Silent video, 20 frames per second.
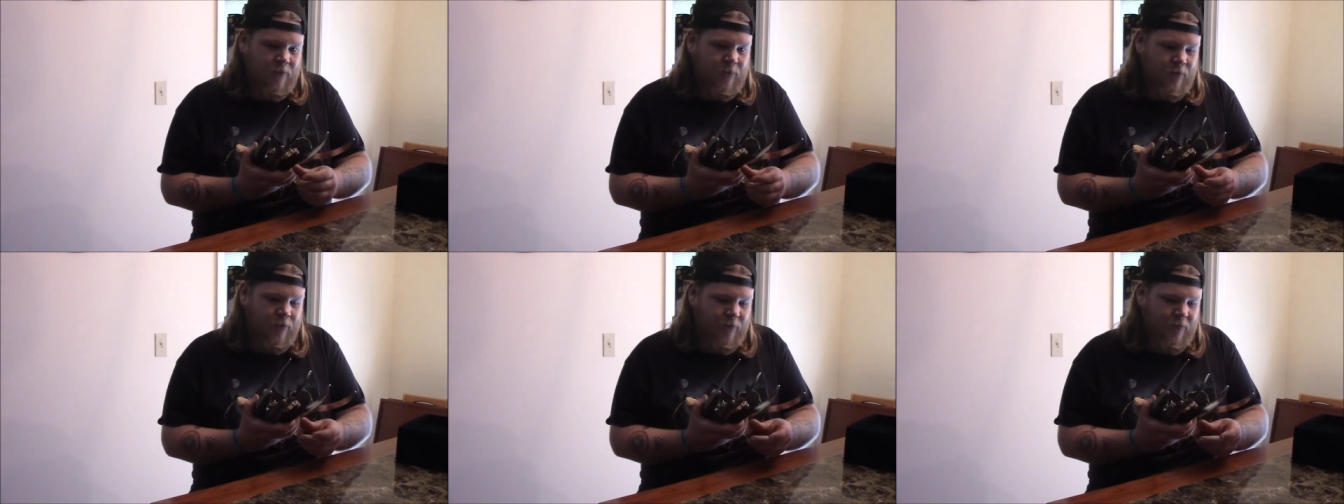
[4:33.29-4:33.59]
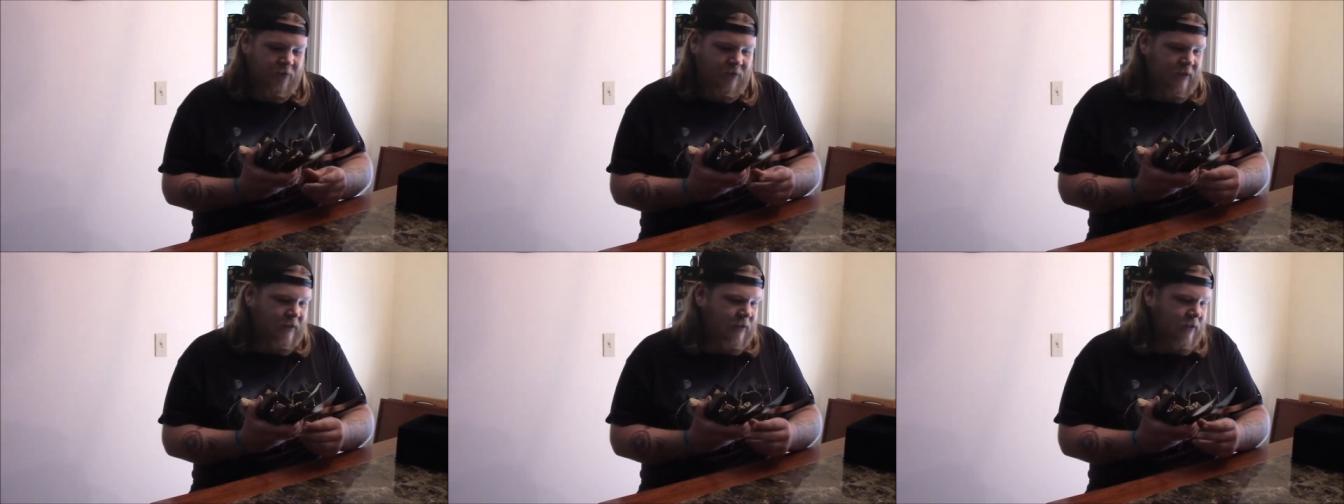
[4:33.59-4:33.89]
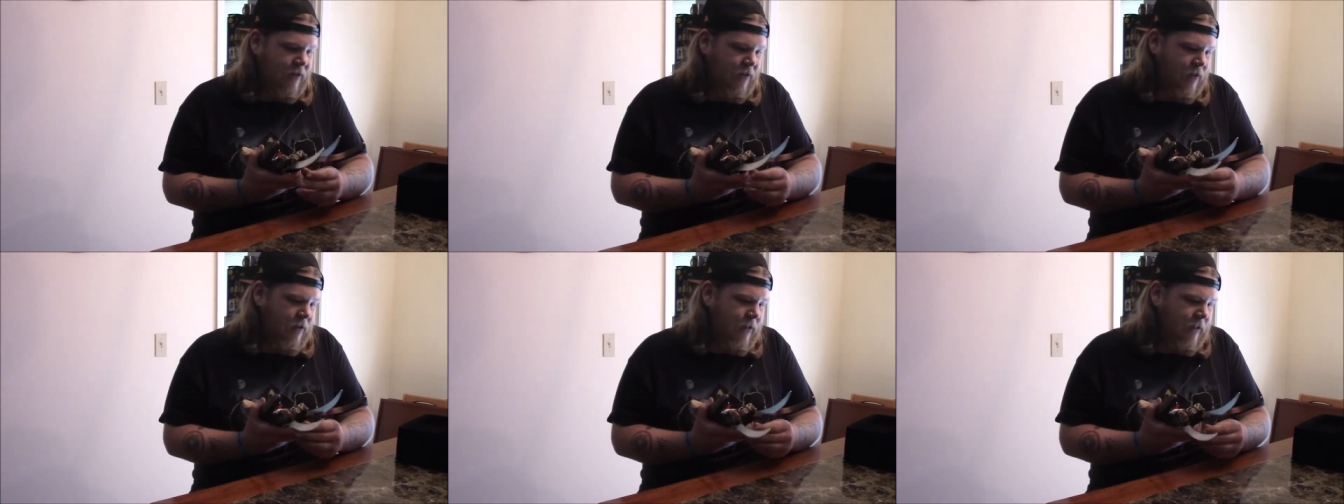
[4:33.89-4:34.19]
pretty
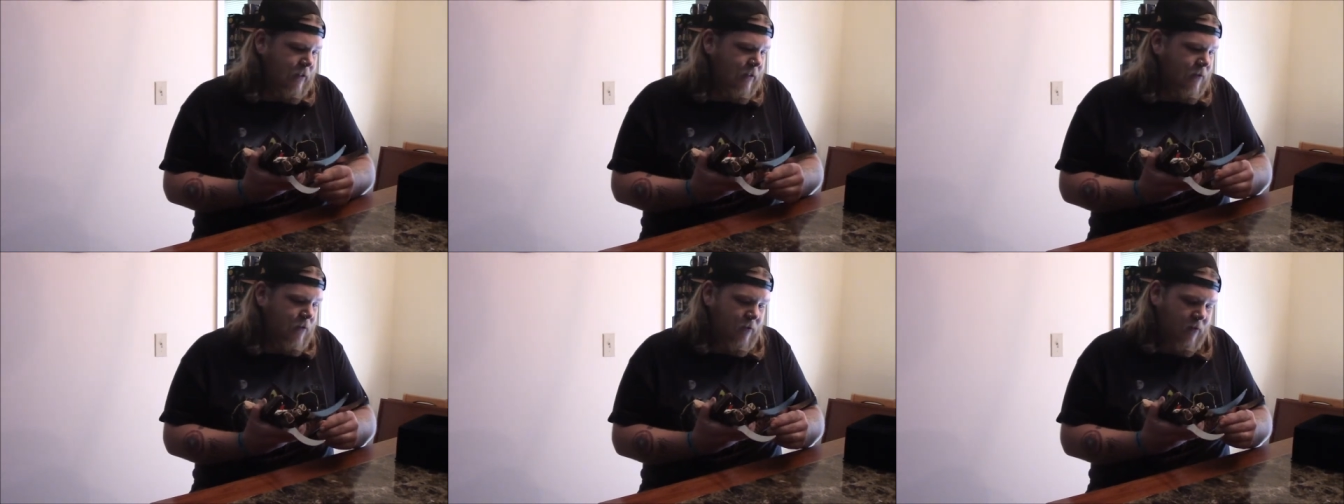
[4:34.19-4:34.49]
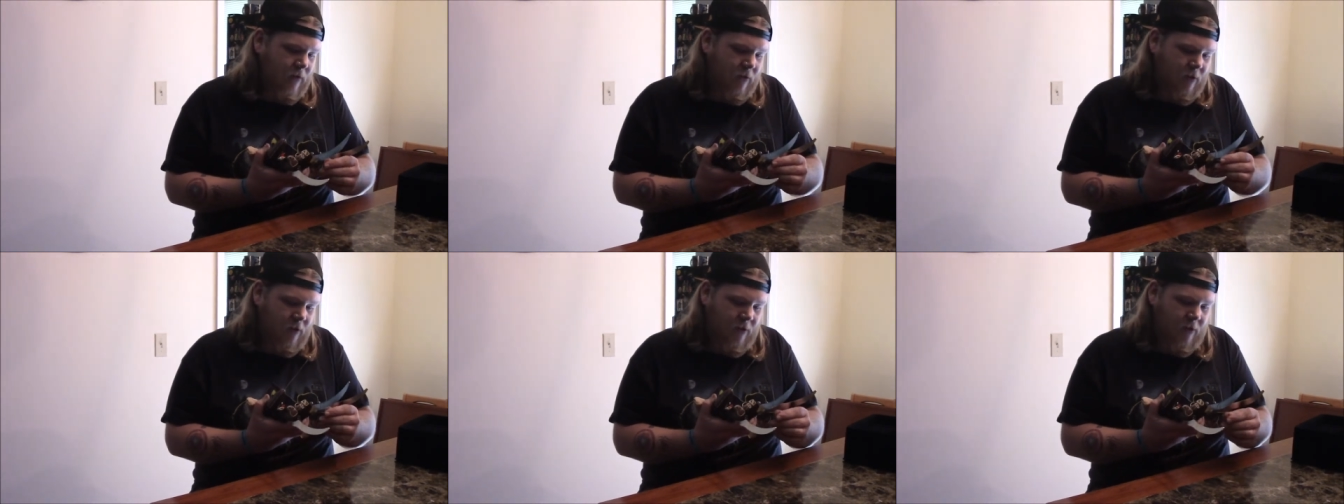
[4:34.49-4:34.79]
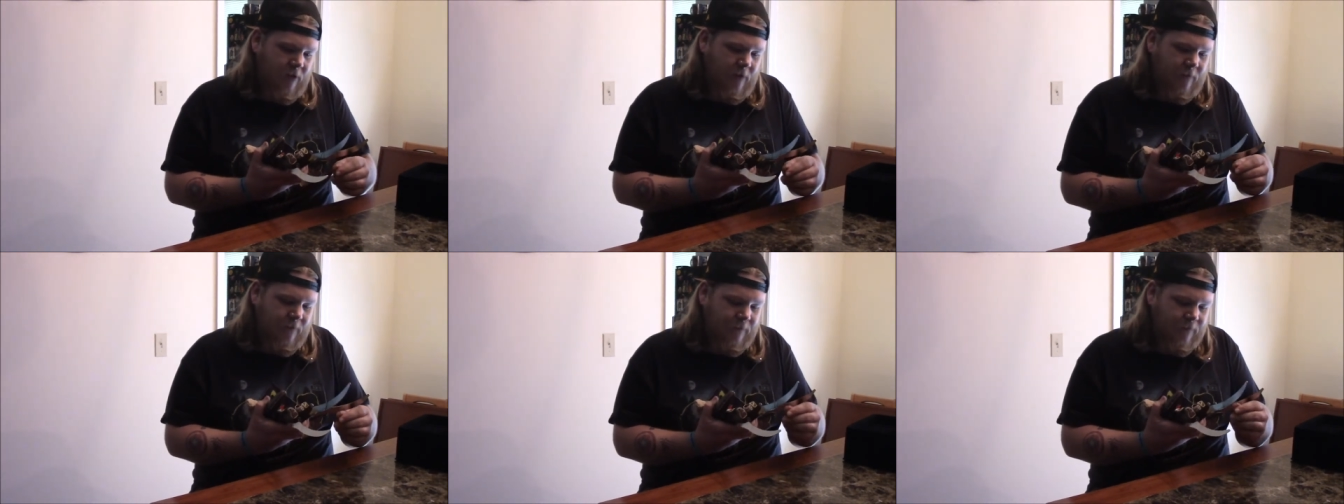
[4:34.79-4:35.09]
good.
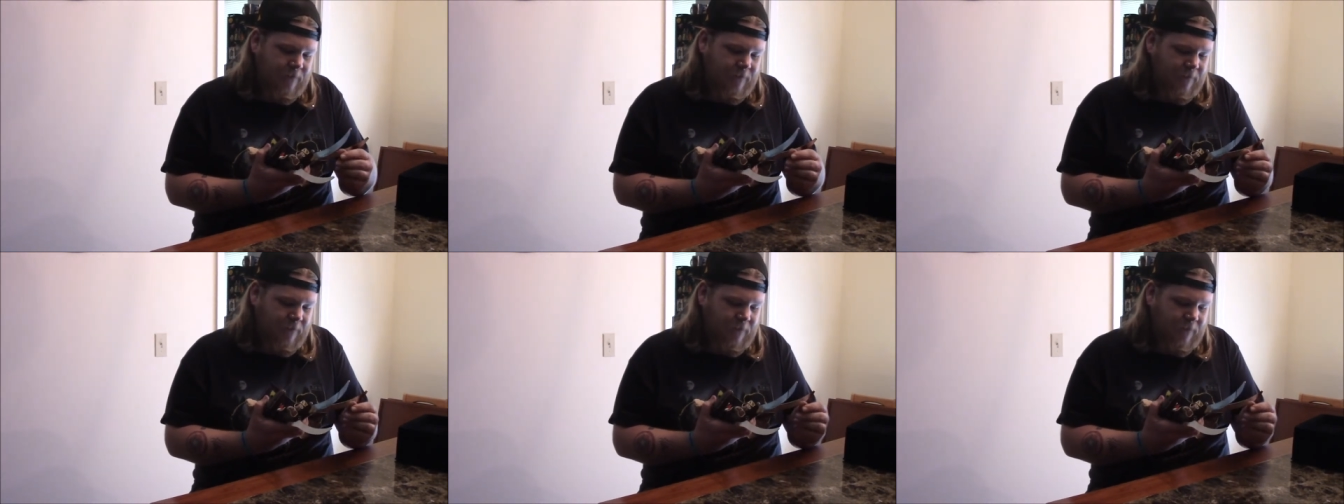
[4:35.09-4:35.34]
Um,